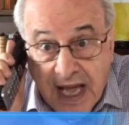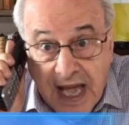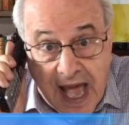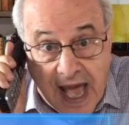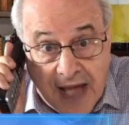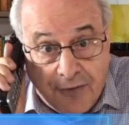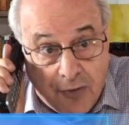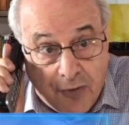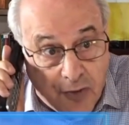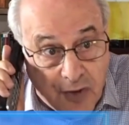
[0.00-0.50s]

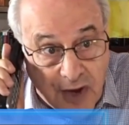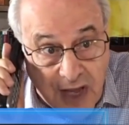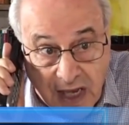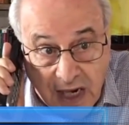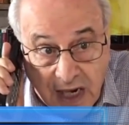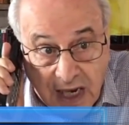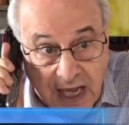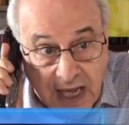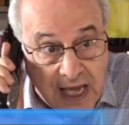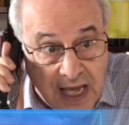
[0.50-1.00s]
And
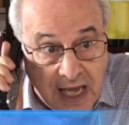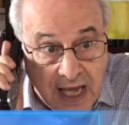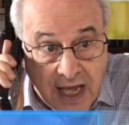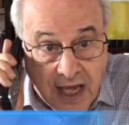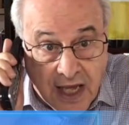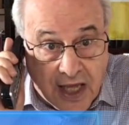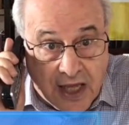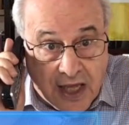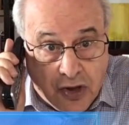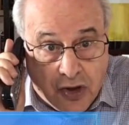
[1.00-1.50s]
really,
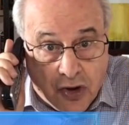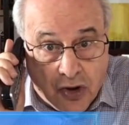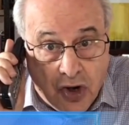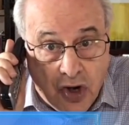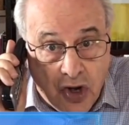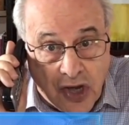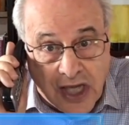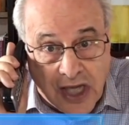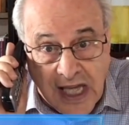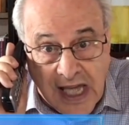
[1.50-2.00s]
you're
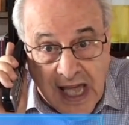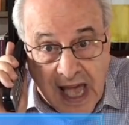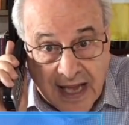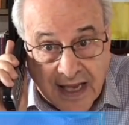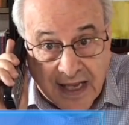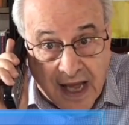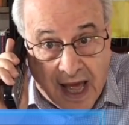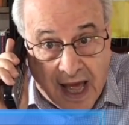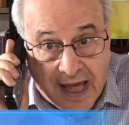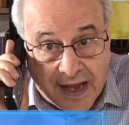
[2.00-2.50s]
looking
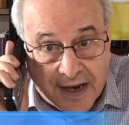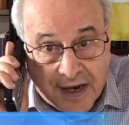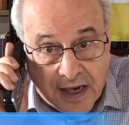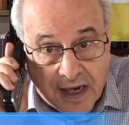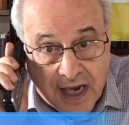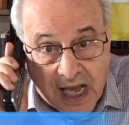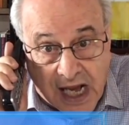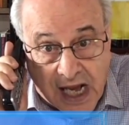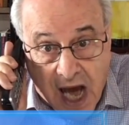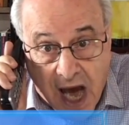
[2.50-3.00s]
at an
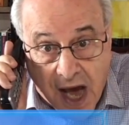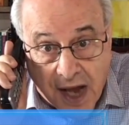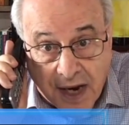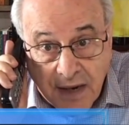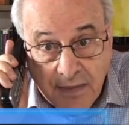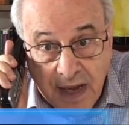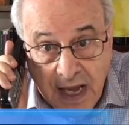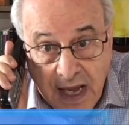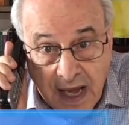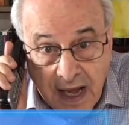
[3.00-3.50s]

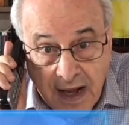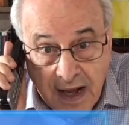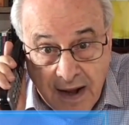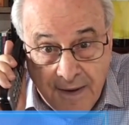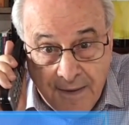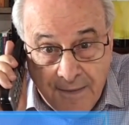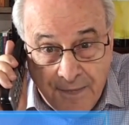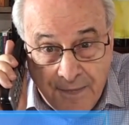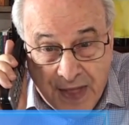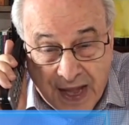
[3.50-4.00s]
economy
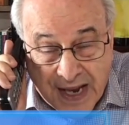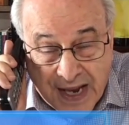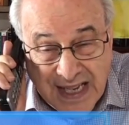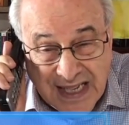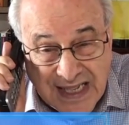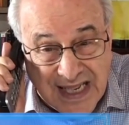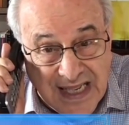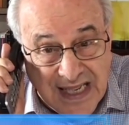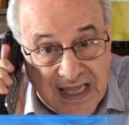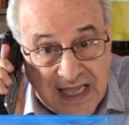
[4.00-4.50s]
that is
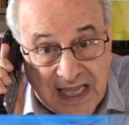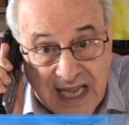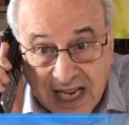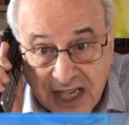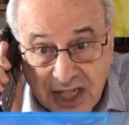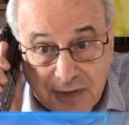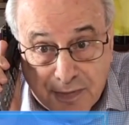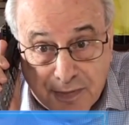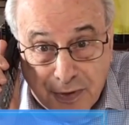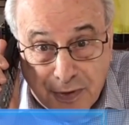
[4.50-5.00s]
in
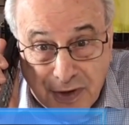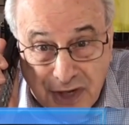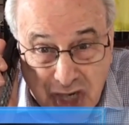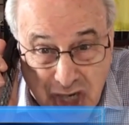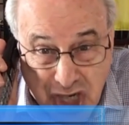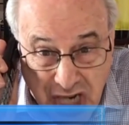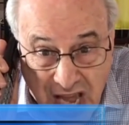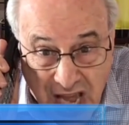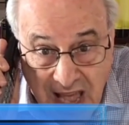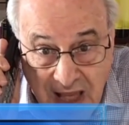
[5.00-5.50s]
desperate
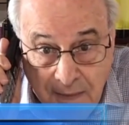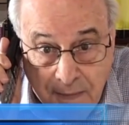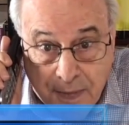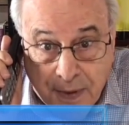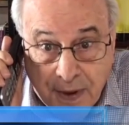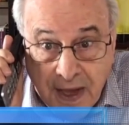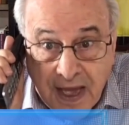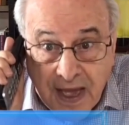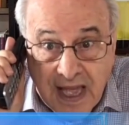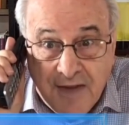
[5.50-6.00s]
shape
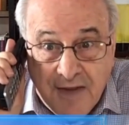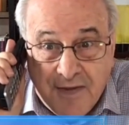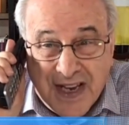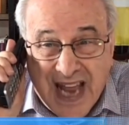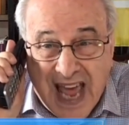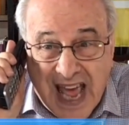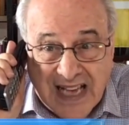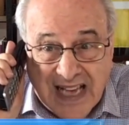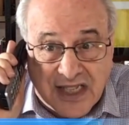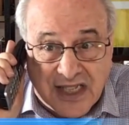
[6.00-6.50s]
if it
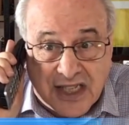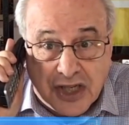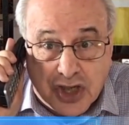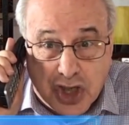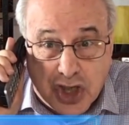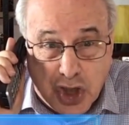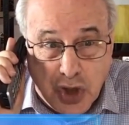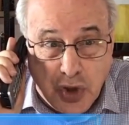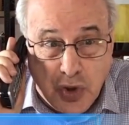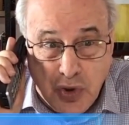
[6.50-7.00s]
has to
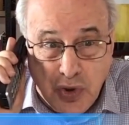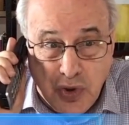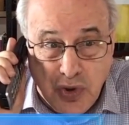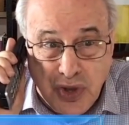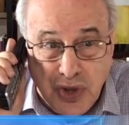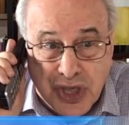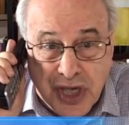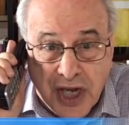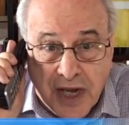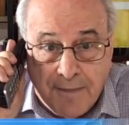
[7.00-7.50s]
choose
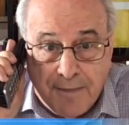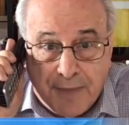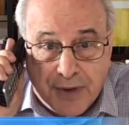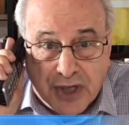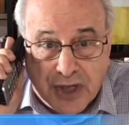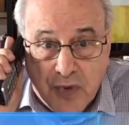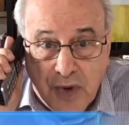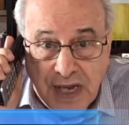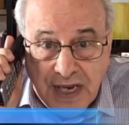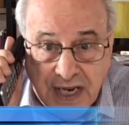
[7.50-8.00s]

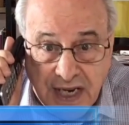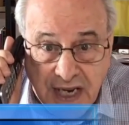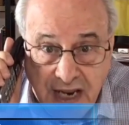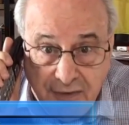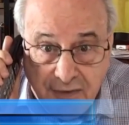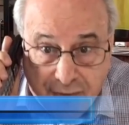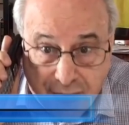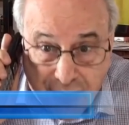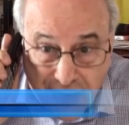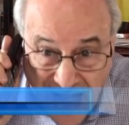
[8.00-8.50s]
between an
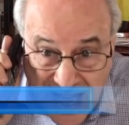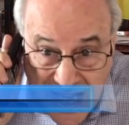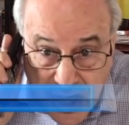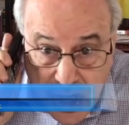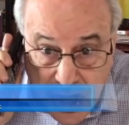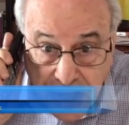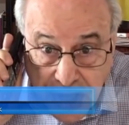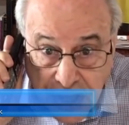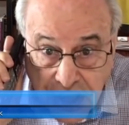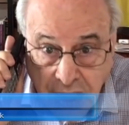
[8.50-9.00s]

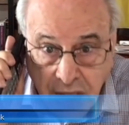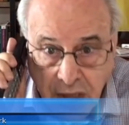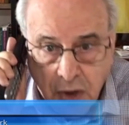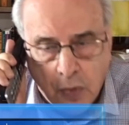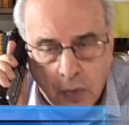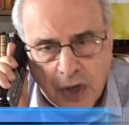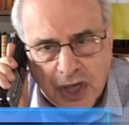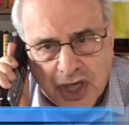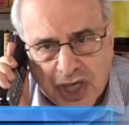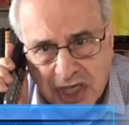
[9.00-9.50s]
inflation,
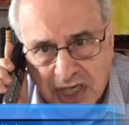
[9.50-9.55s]
which is